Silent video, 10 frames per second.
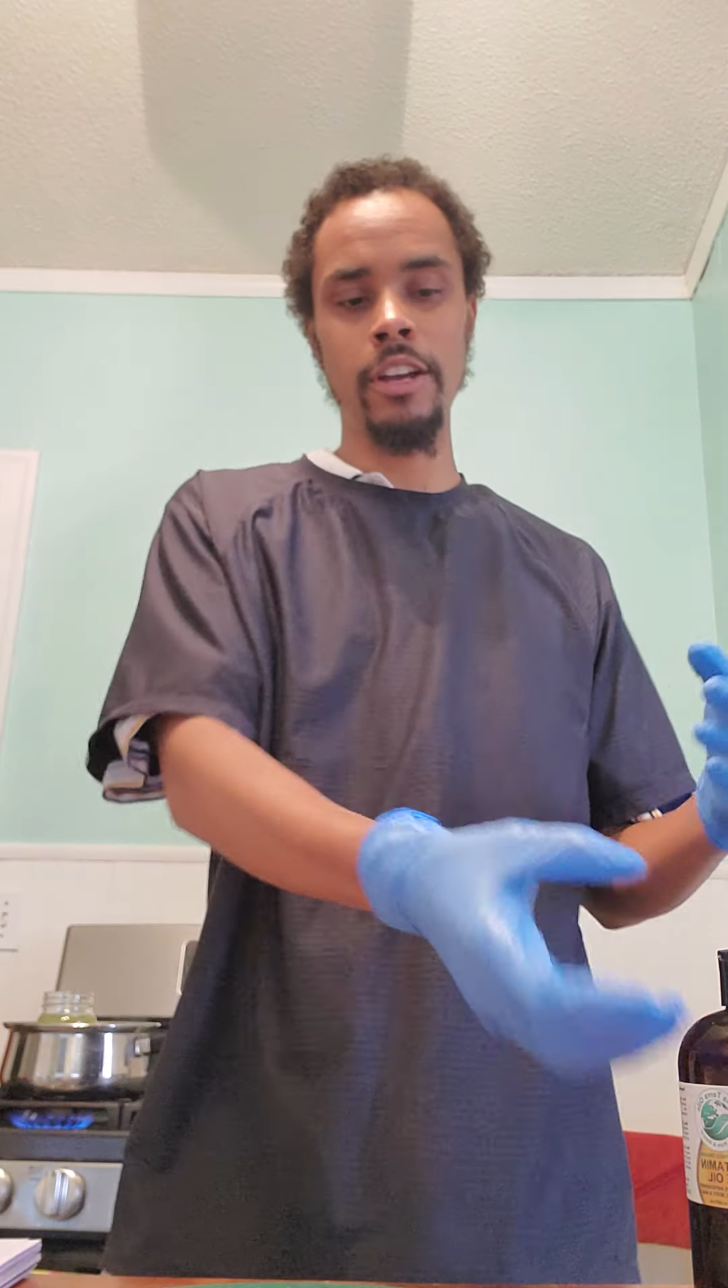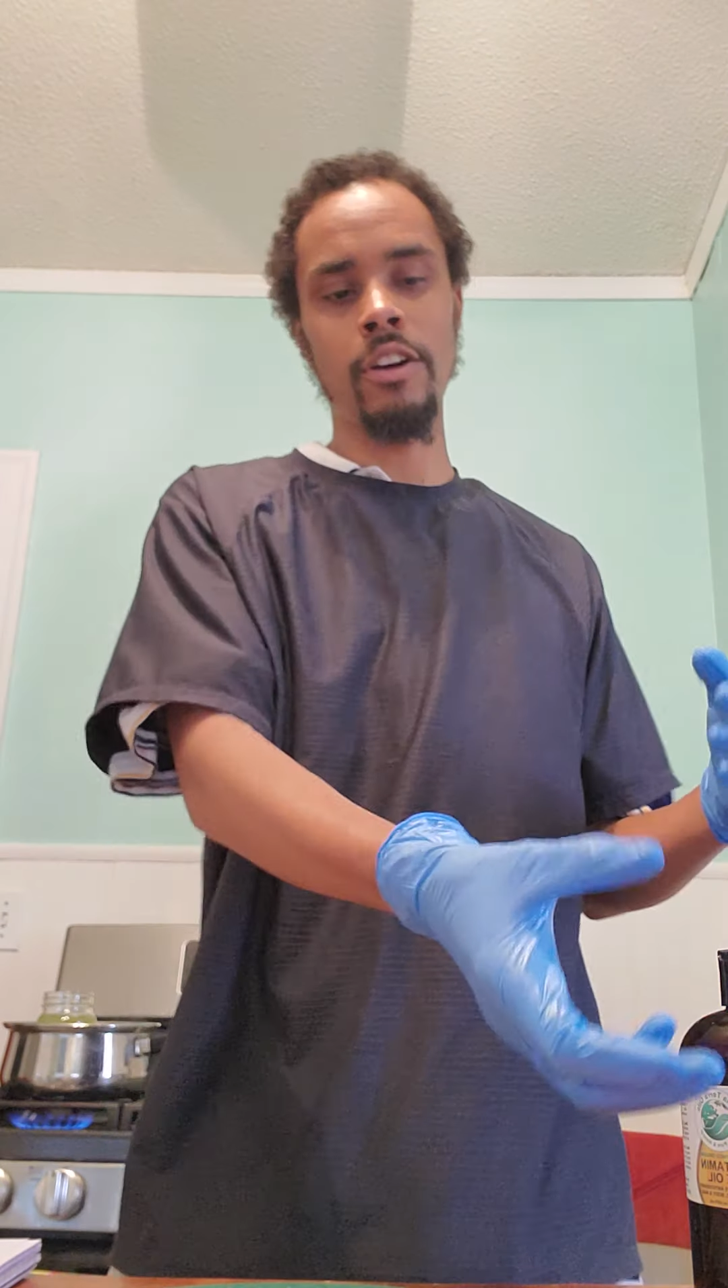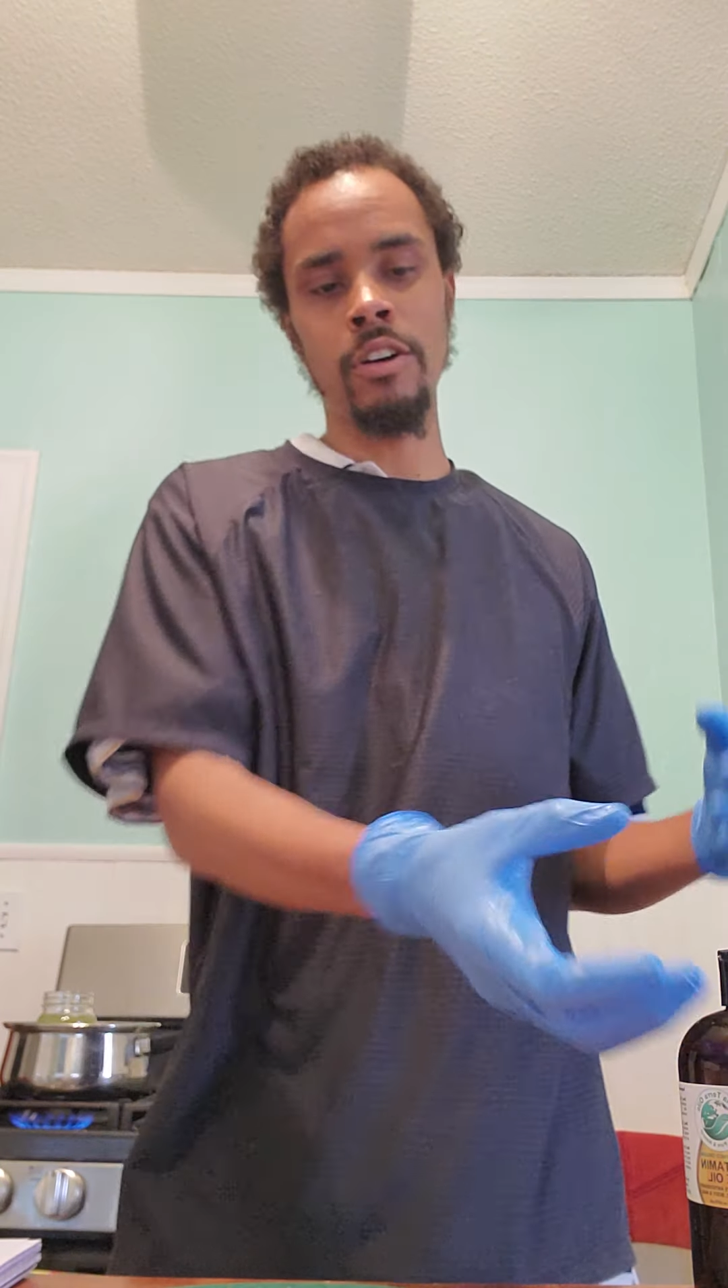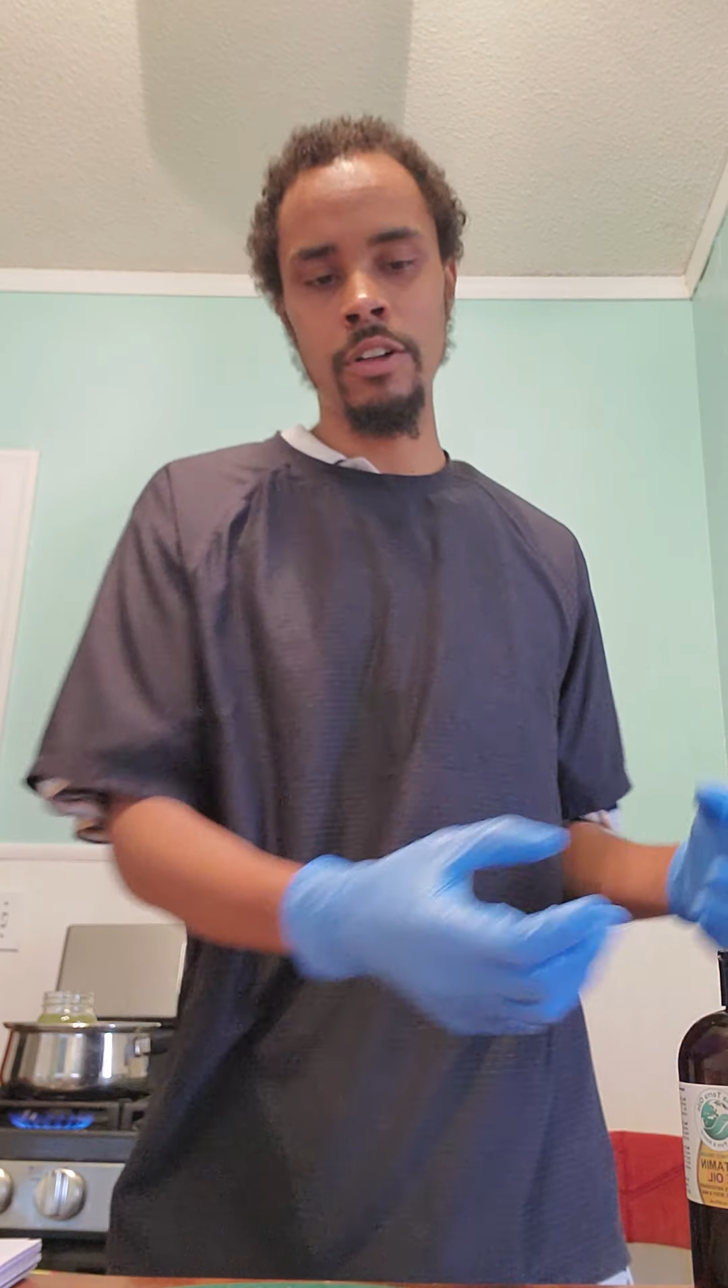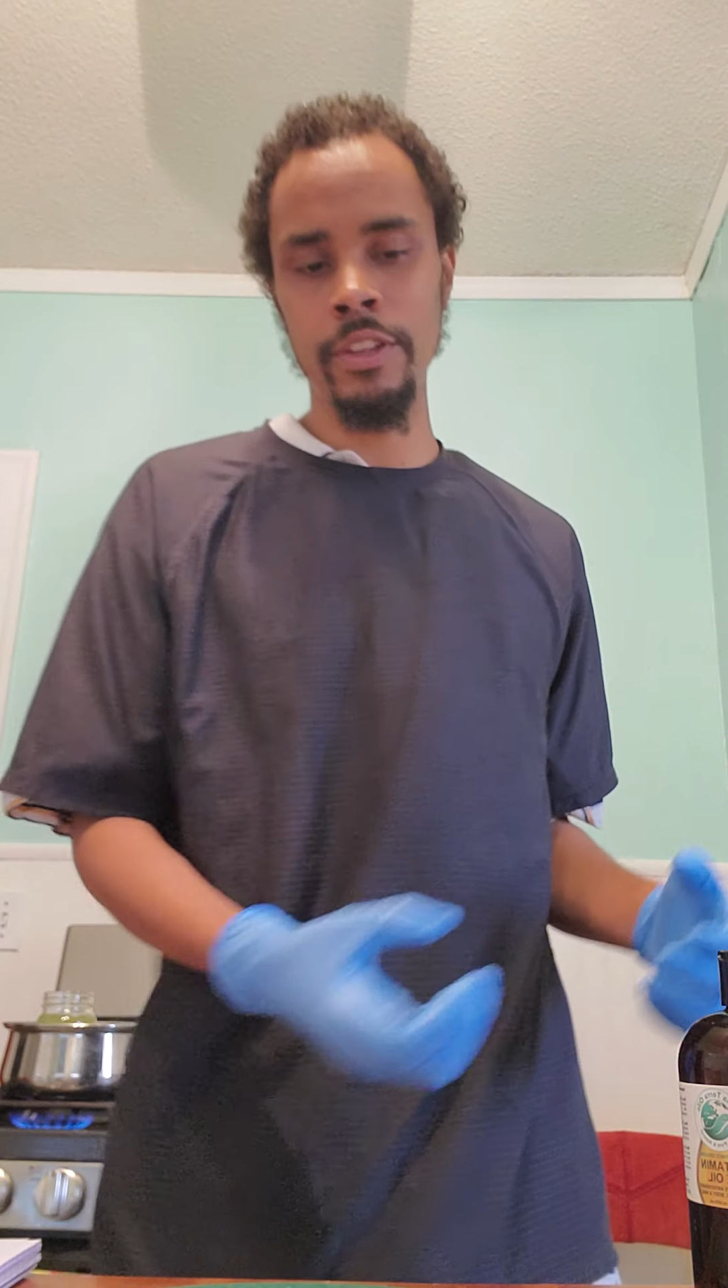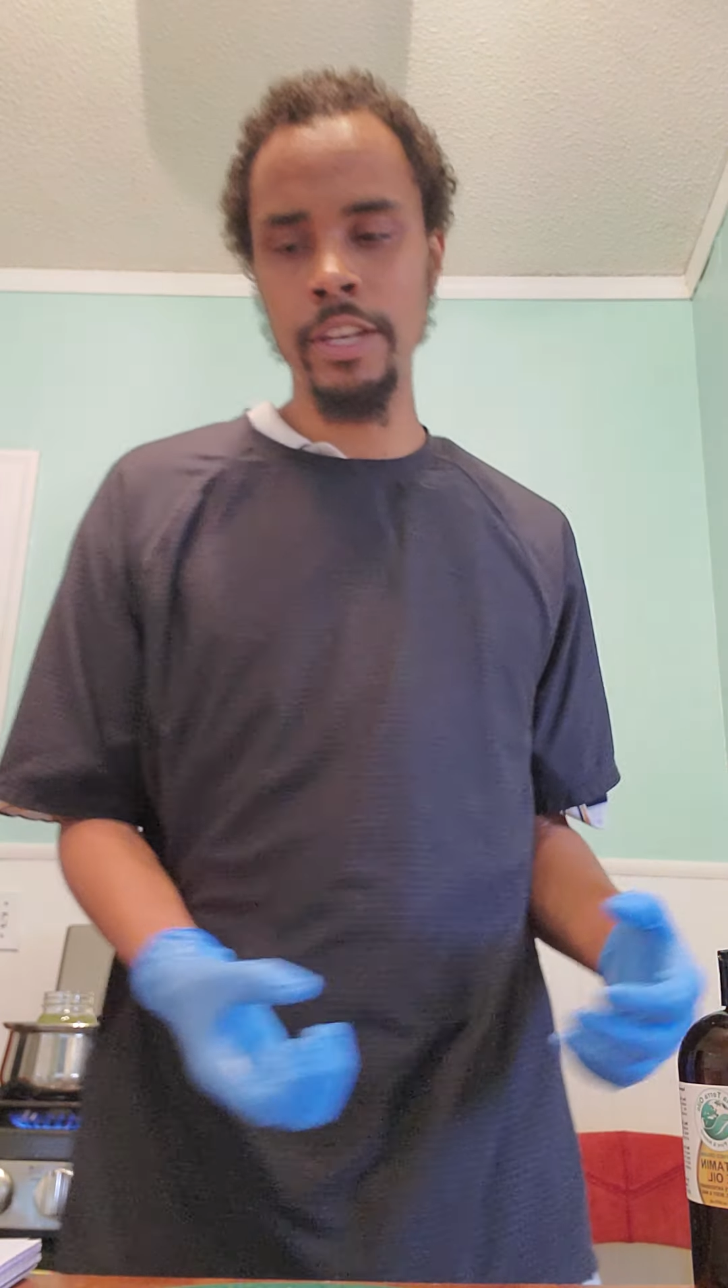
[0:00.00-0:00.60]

all the